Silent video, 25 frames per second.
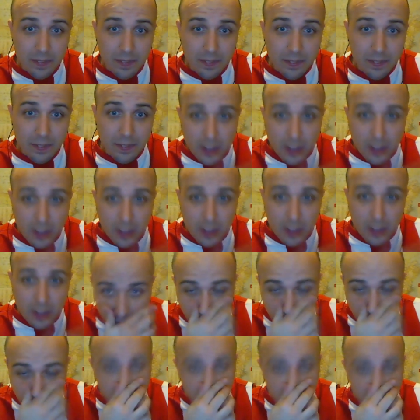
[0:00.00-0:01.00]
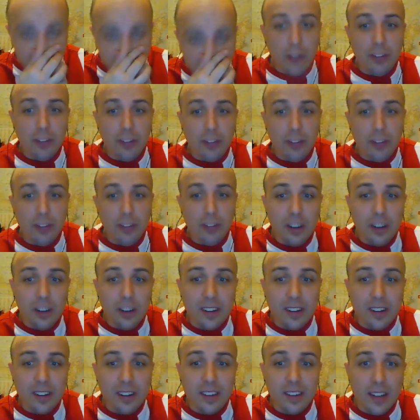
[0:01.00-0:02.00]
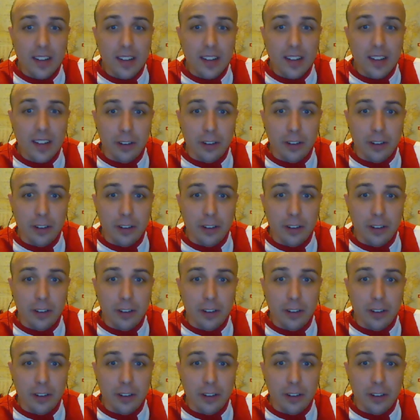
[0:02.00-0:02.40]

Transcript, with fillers: Of the series, definitely.